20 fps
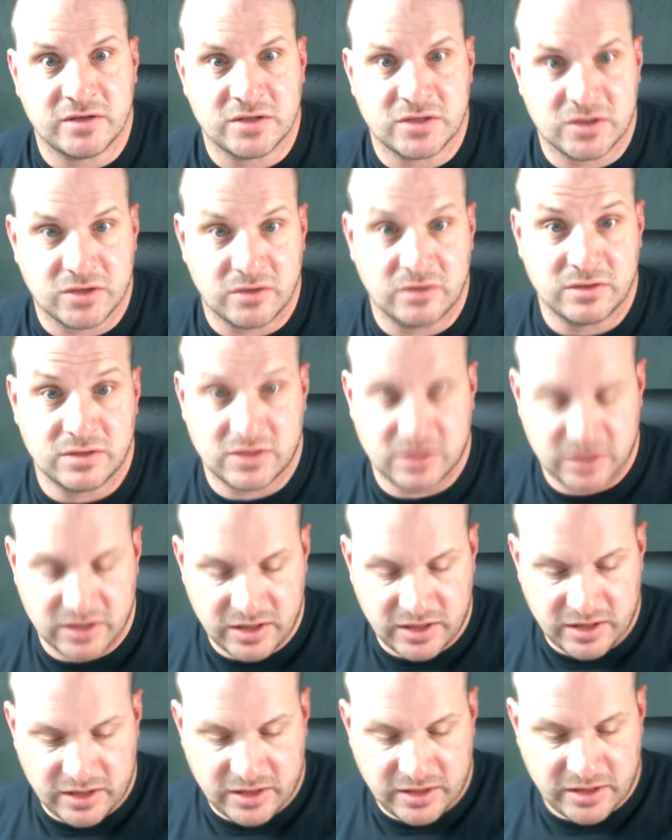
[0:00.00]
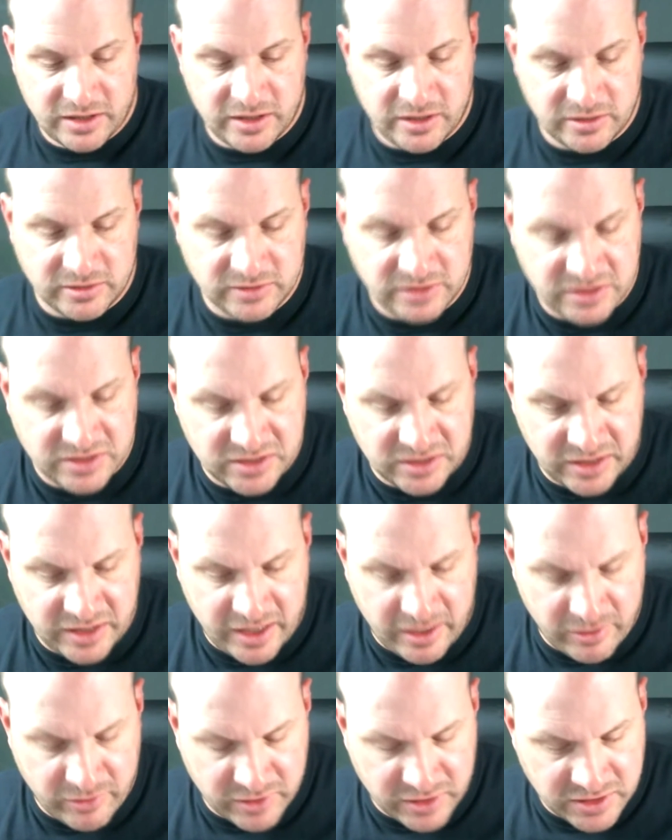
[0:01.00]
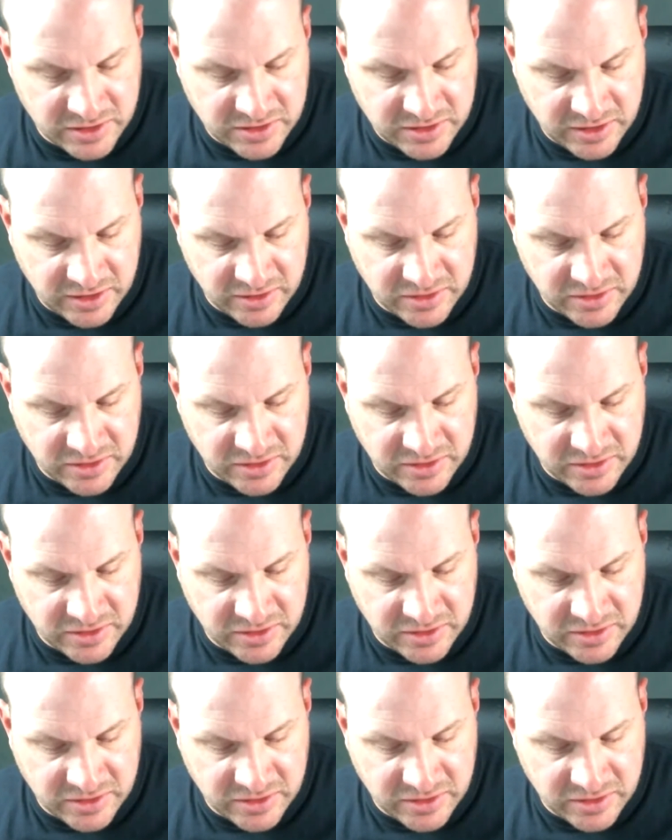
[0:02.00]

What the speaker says: So it's, let's see how it is here.